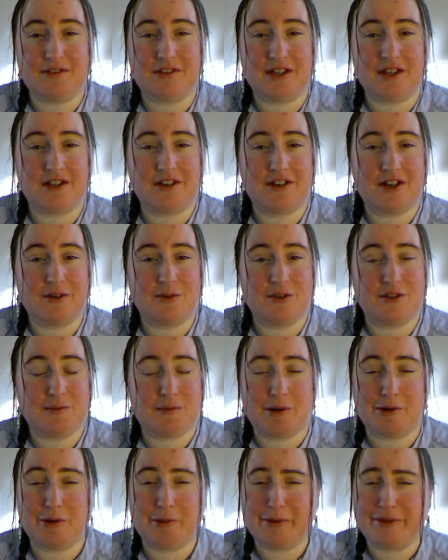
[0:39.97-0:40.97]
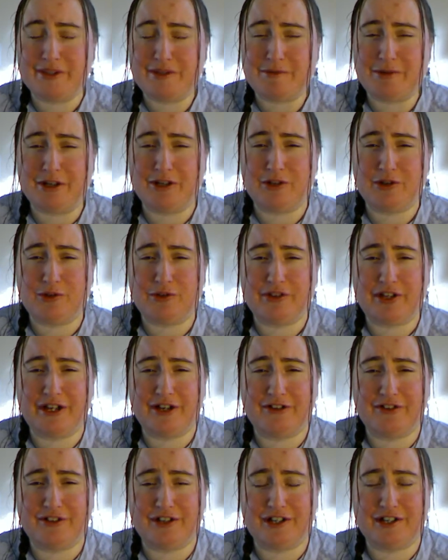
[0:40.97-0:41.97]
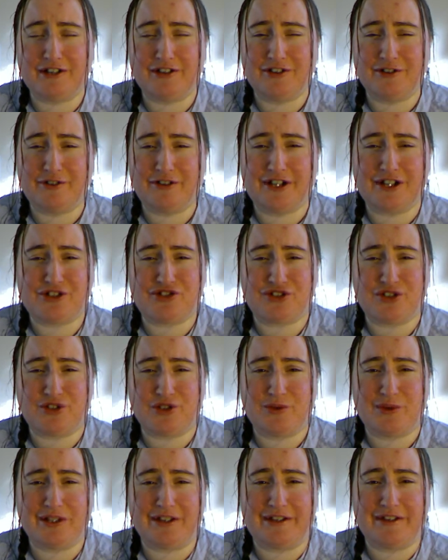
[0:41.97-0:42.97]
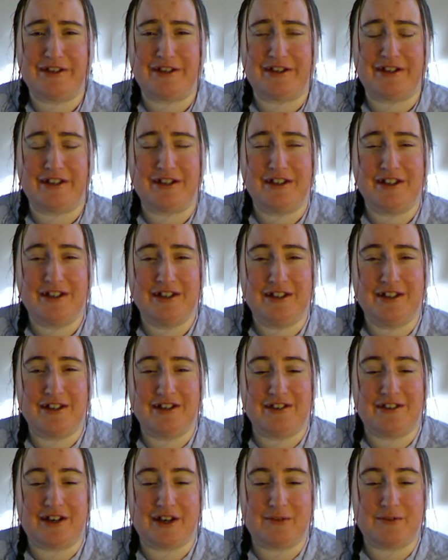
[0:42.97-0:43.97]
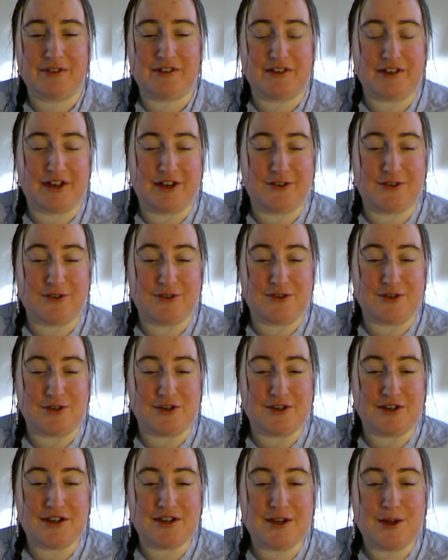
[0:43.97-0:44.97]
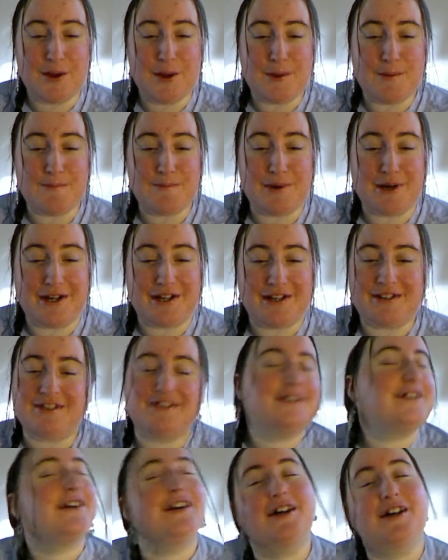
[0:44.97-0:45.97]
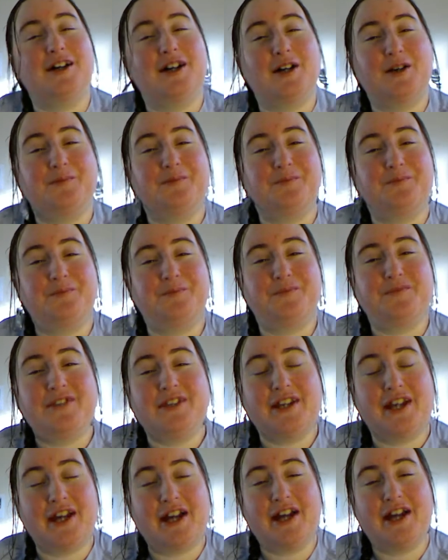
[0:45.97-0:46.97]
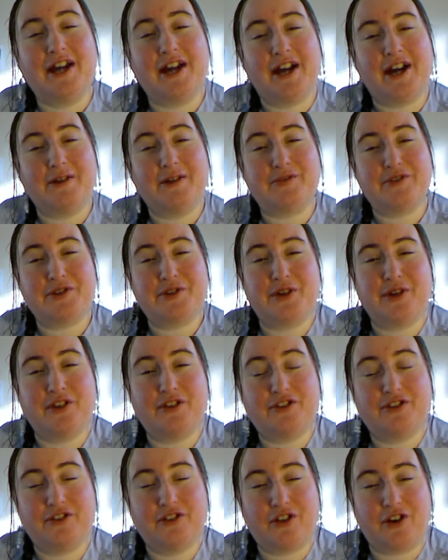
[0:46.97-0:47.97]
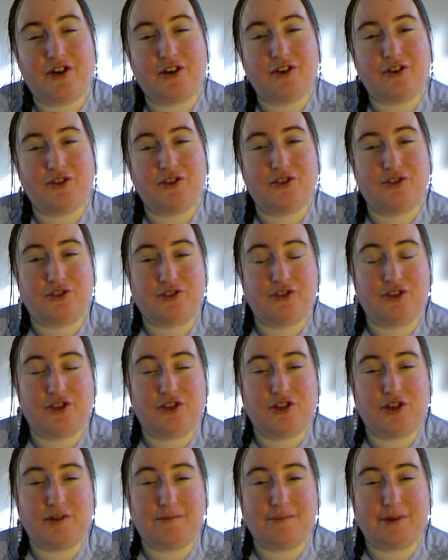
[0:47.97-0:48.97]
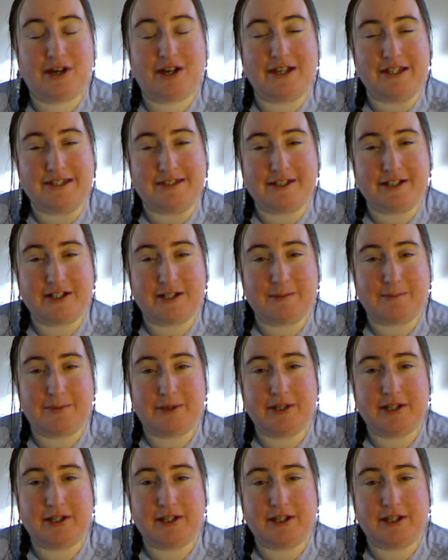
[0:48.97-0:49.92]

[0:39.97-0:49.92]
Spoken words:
that I would probably spend all day on that and not actually do anything that I've set out to do. But today I'm just going to go through my setup